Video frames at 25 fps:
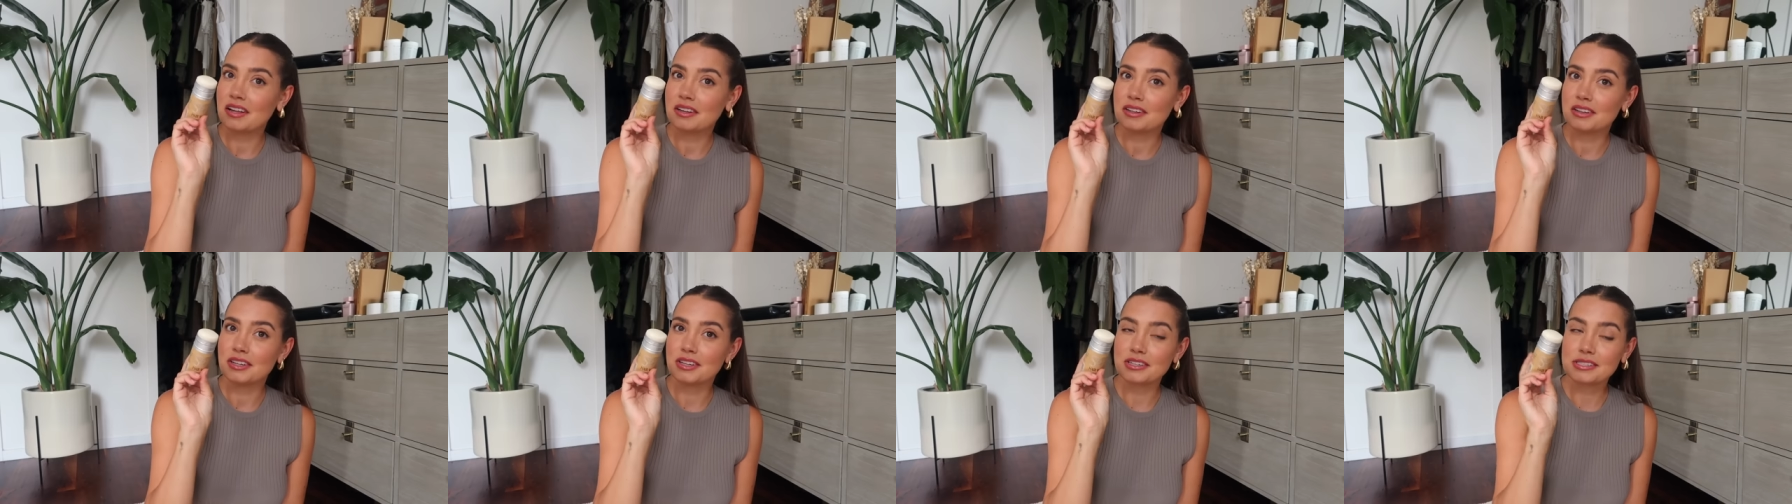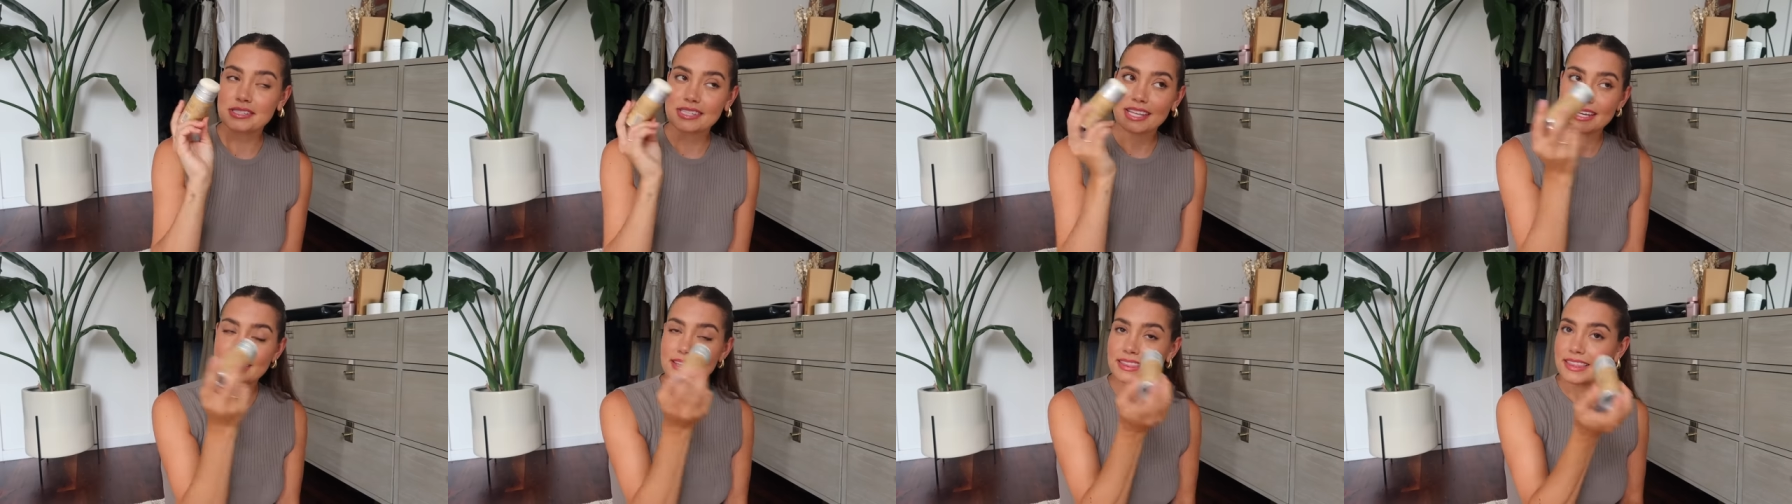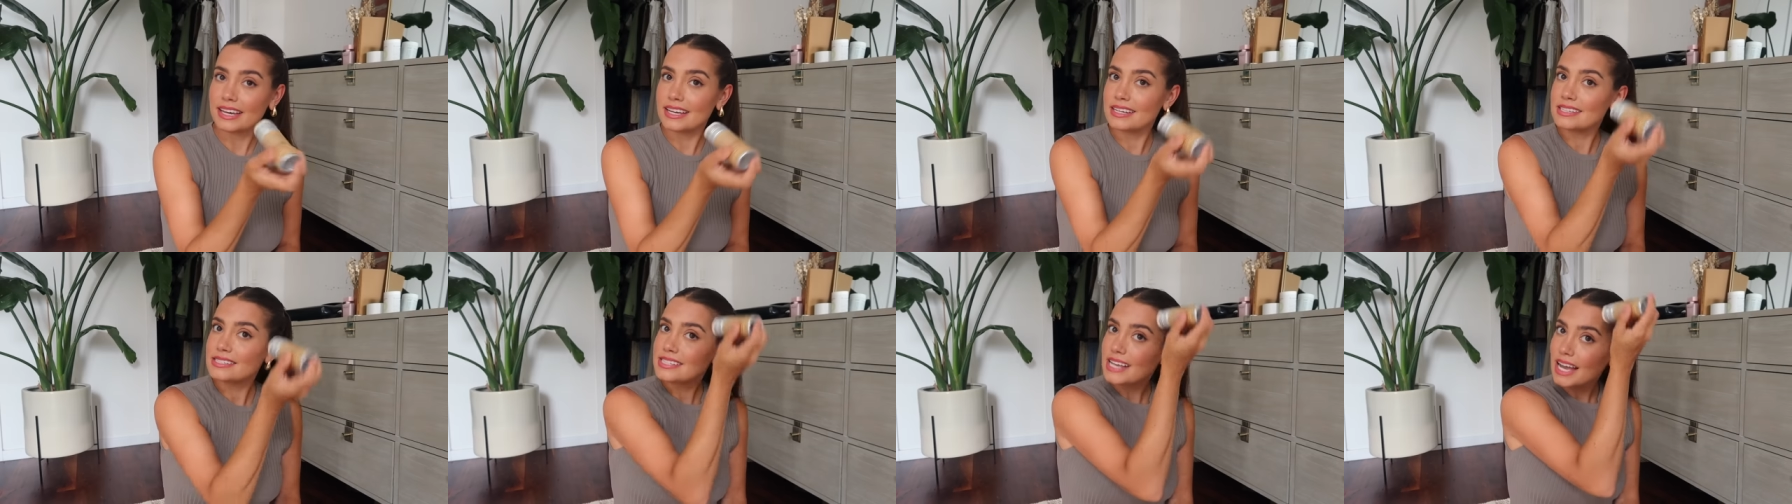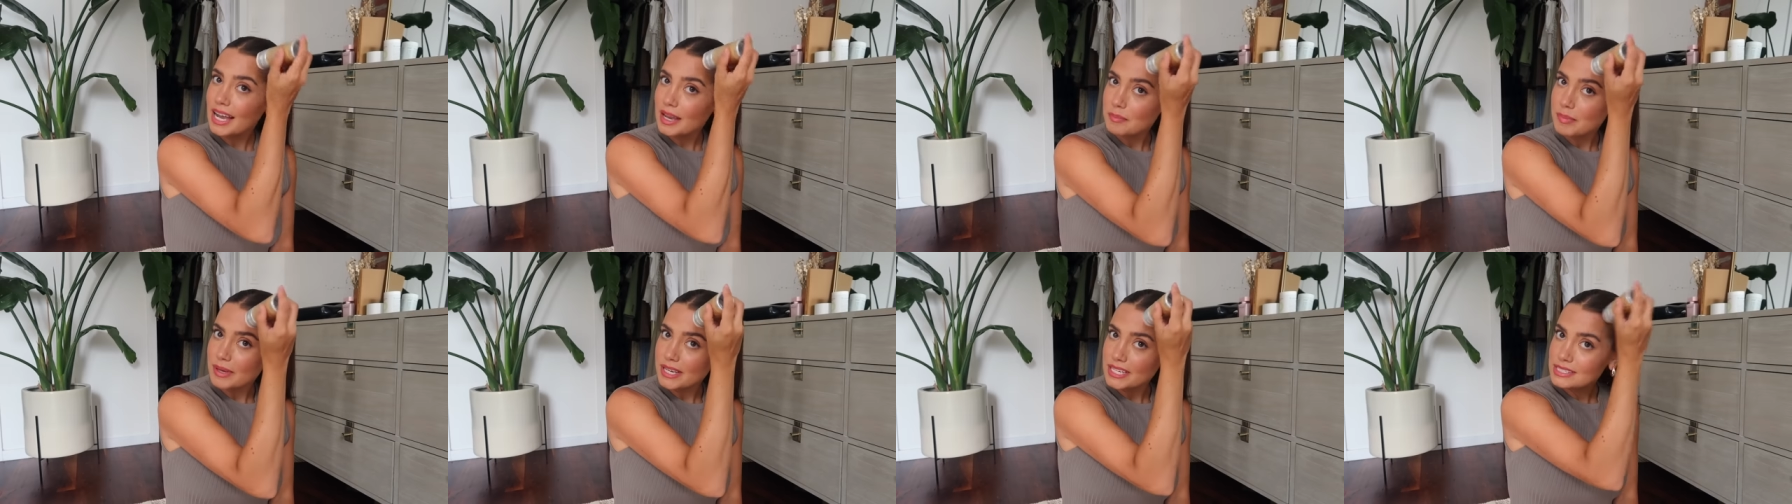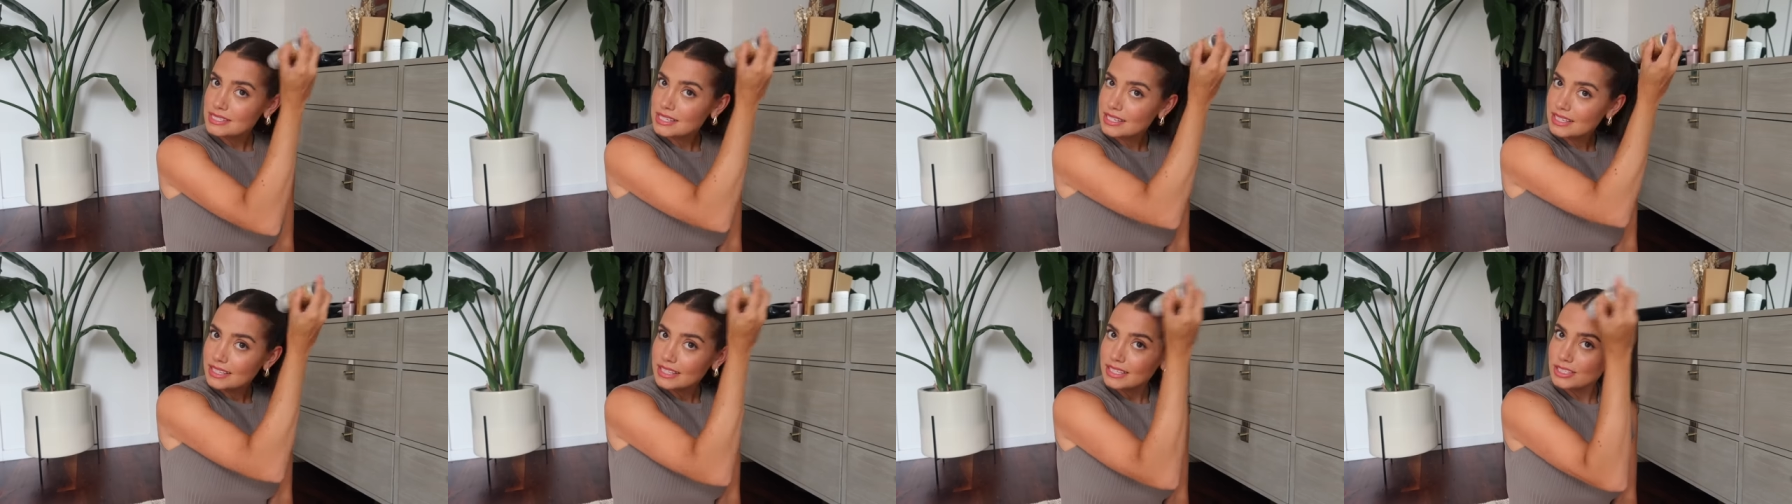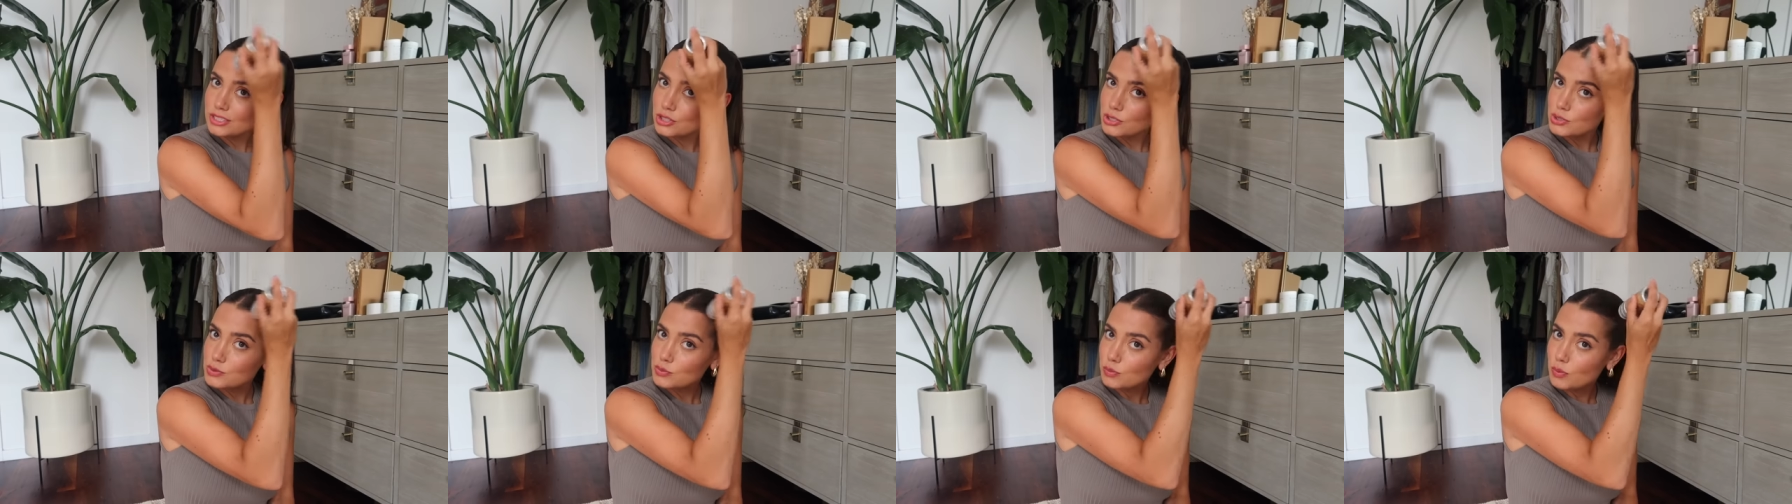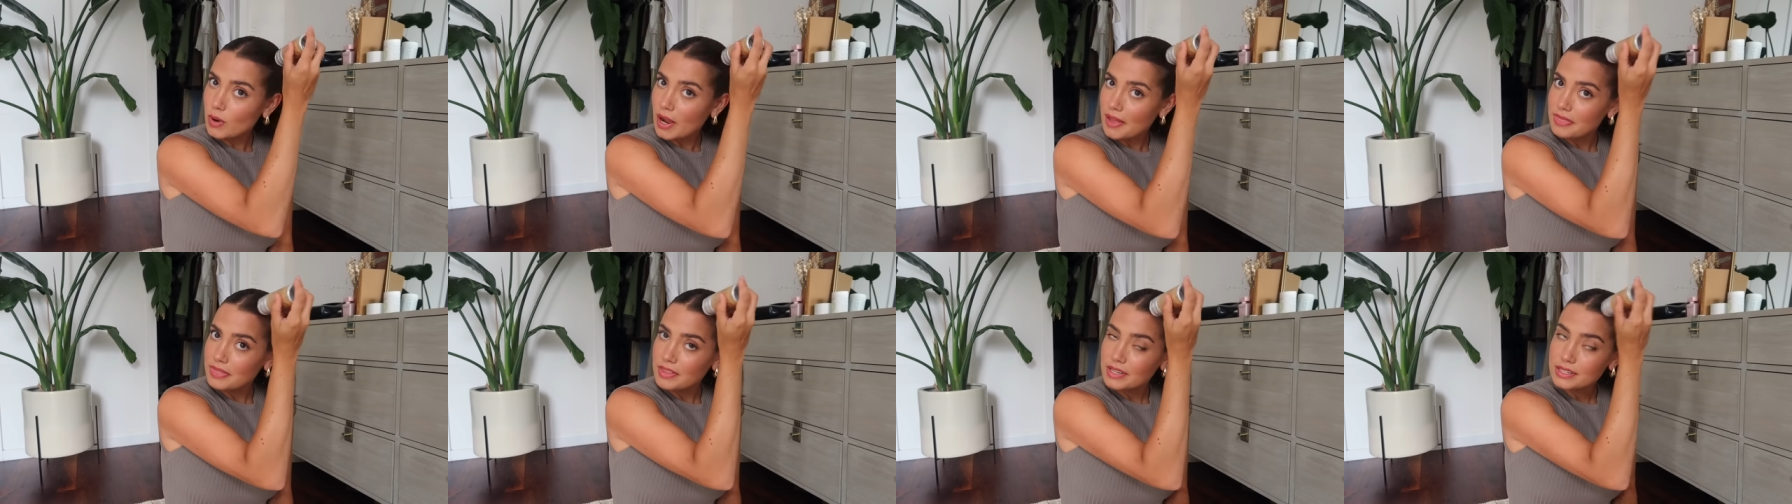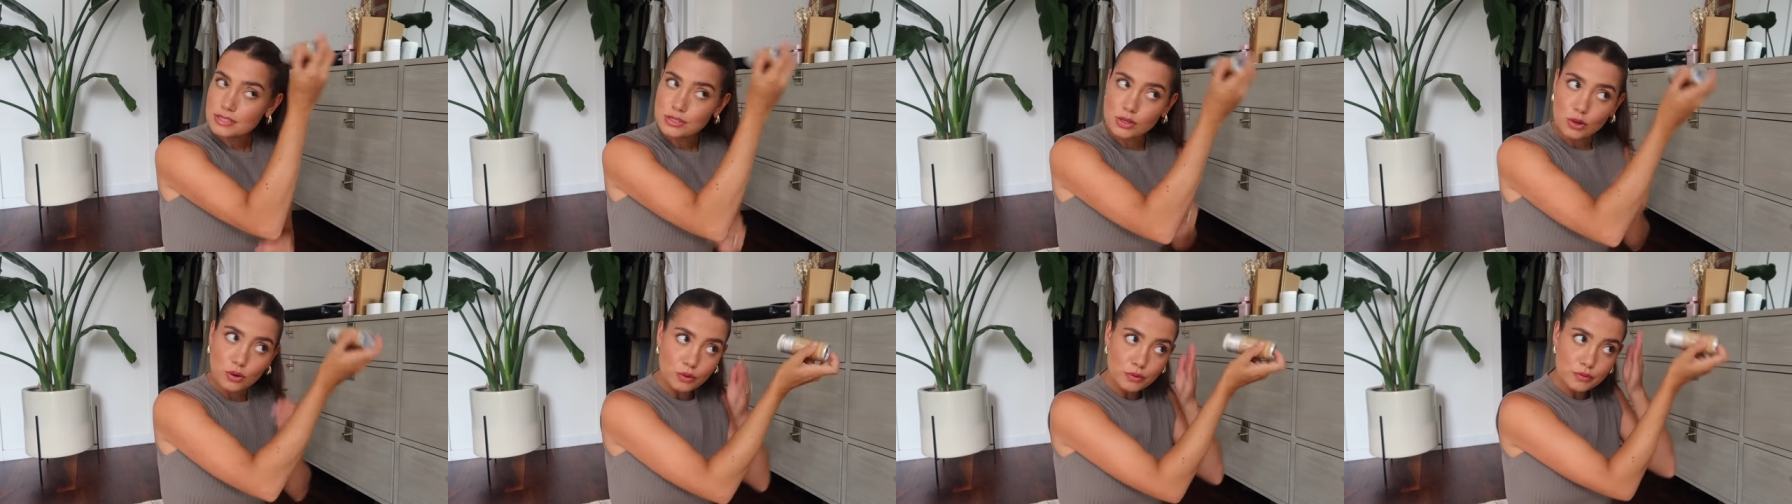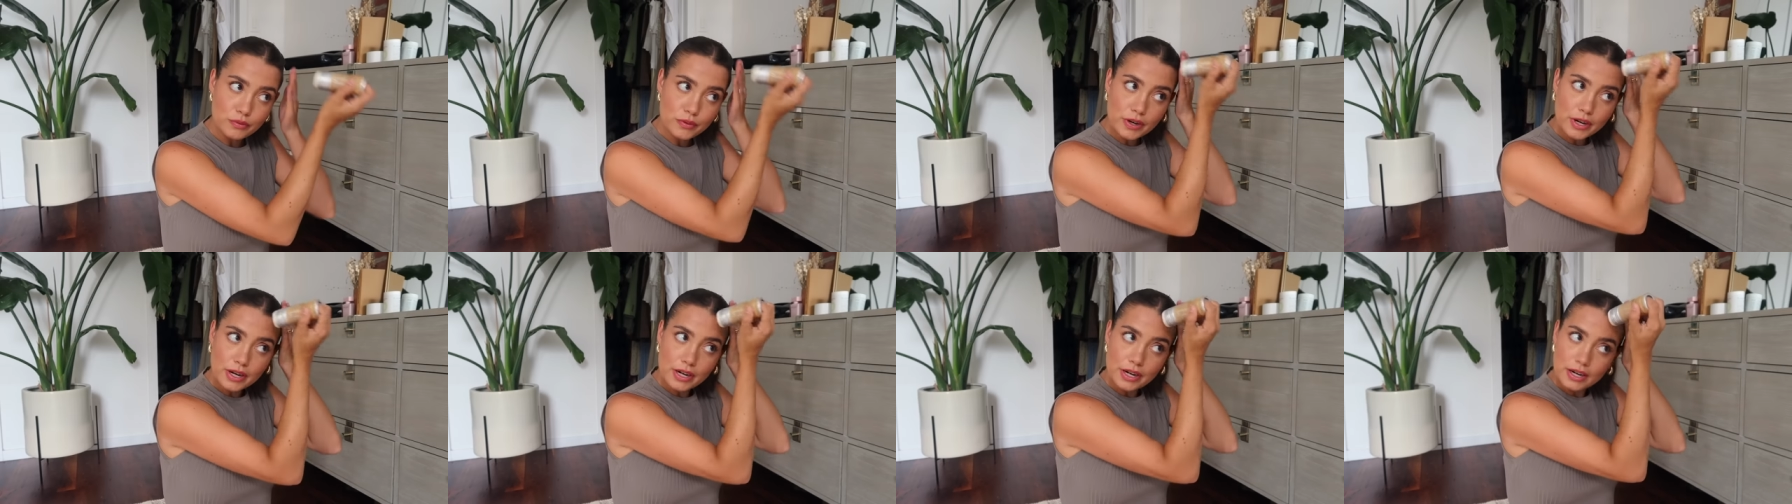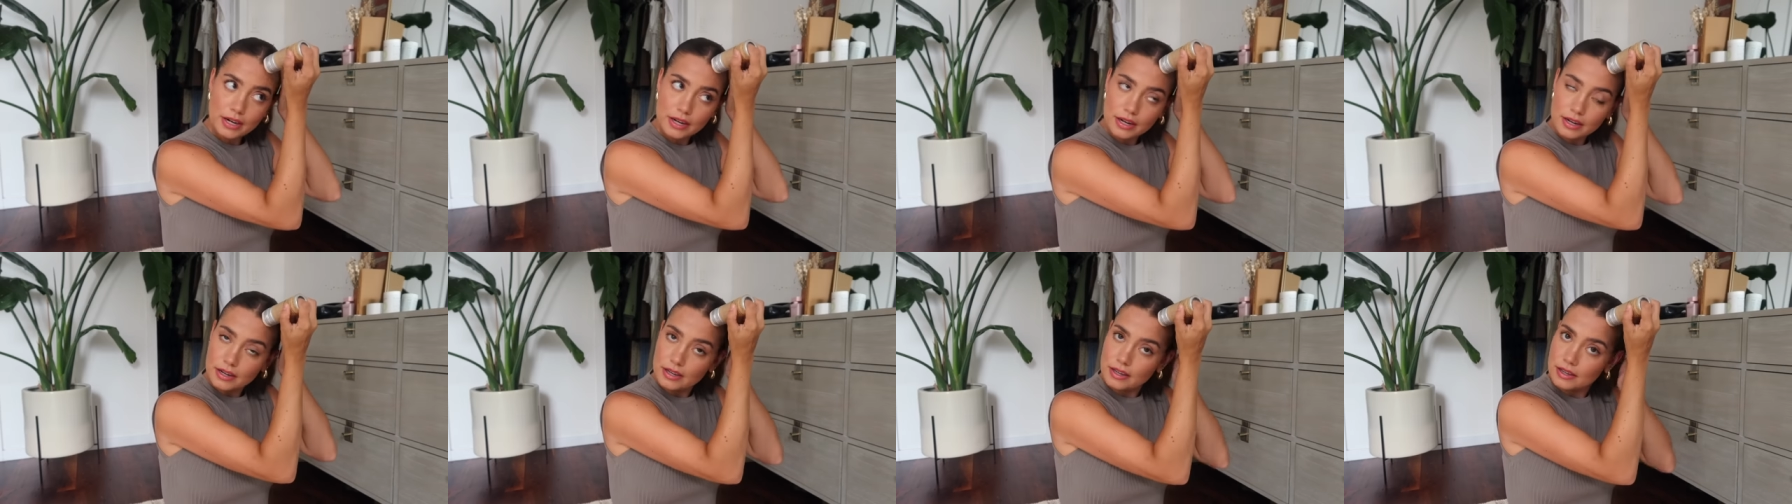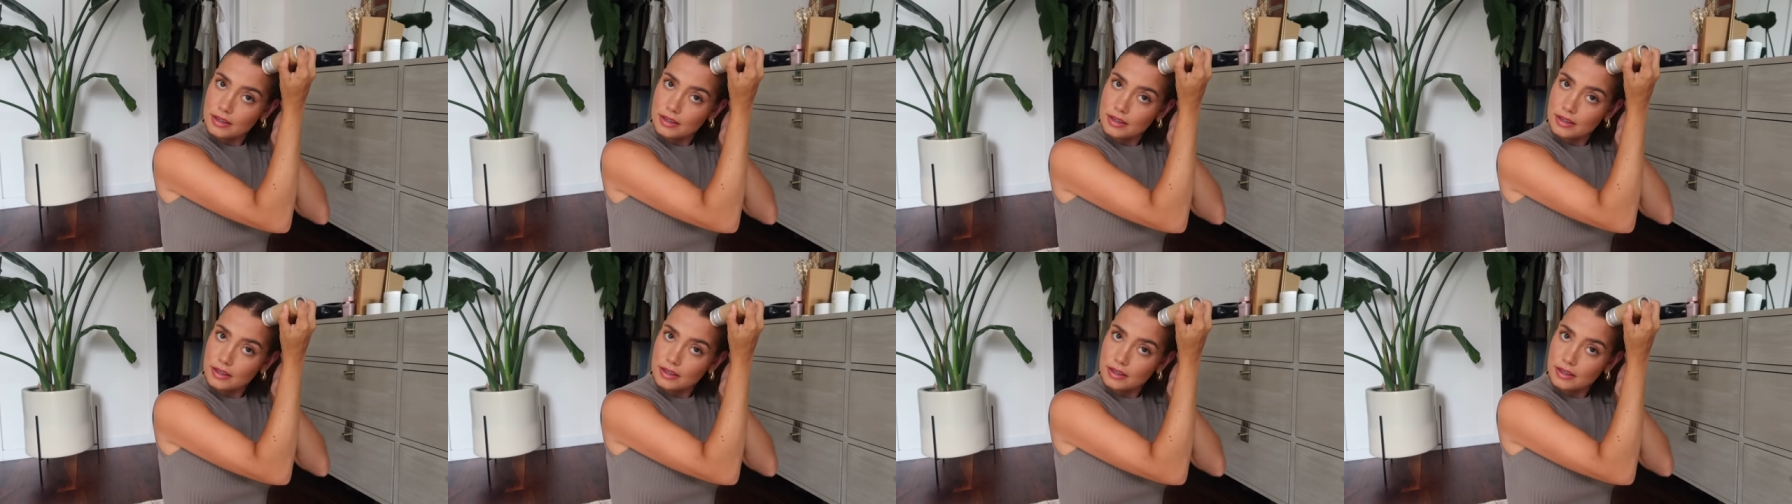Looks like this. I basically just run this over